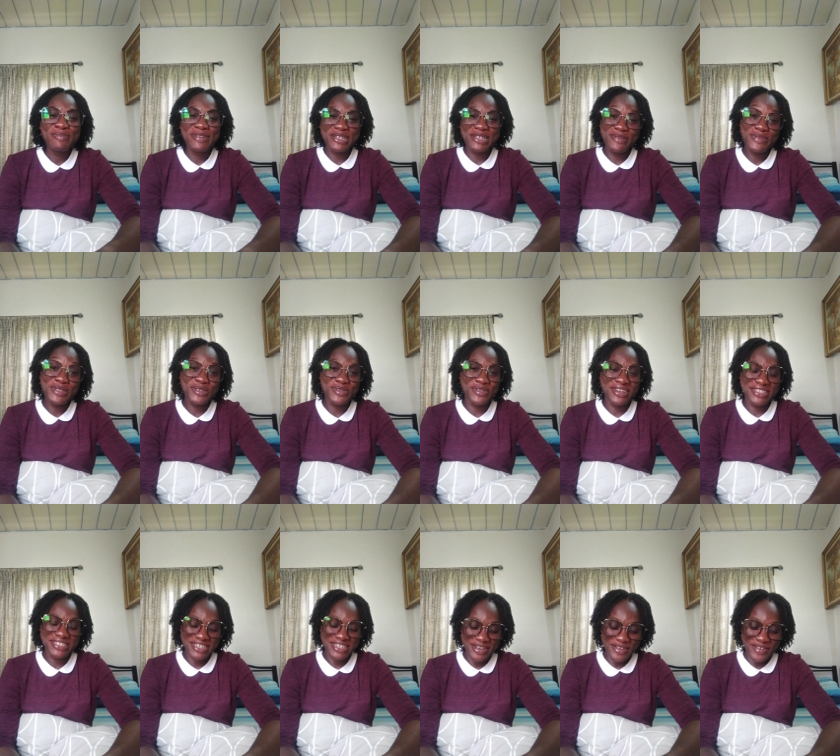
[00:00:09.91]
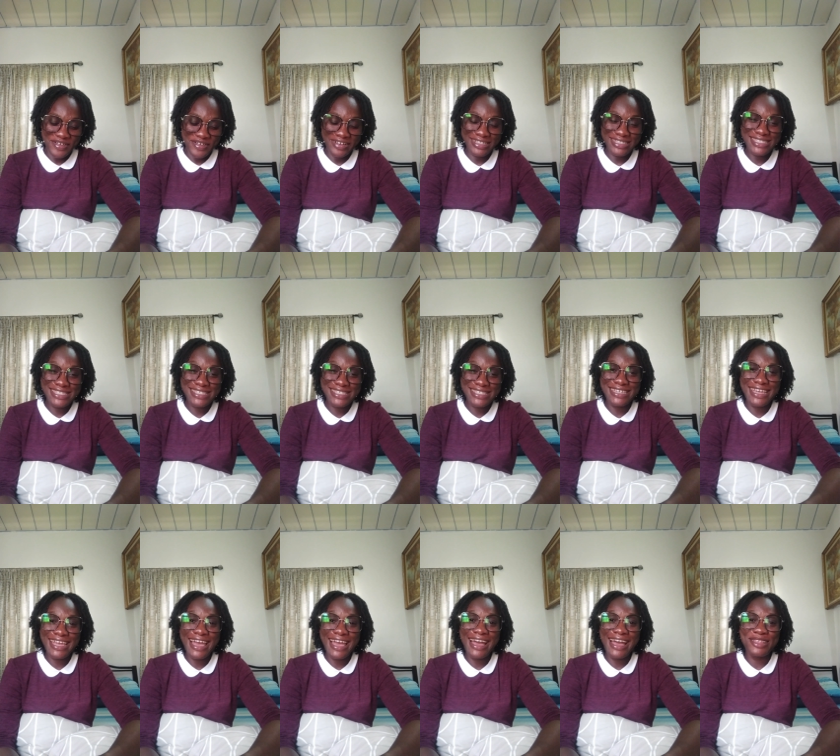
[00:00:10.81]
my name is Greater
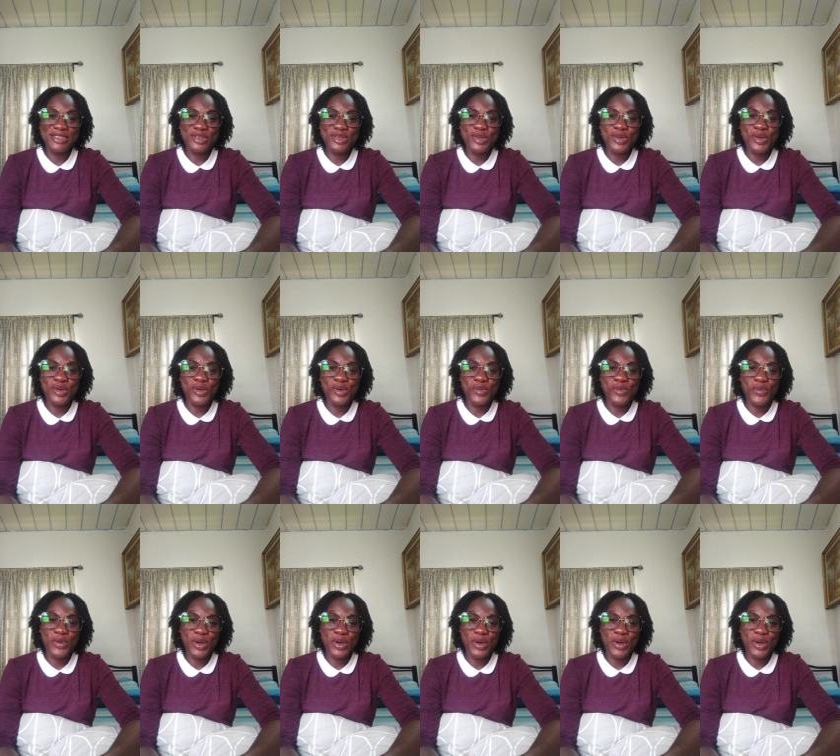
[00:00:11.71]
Hunty and you're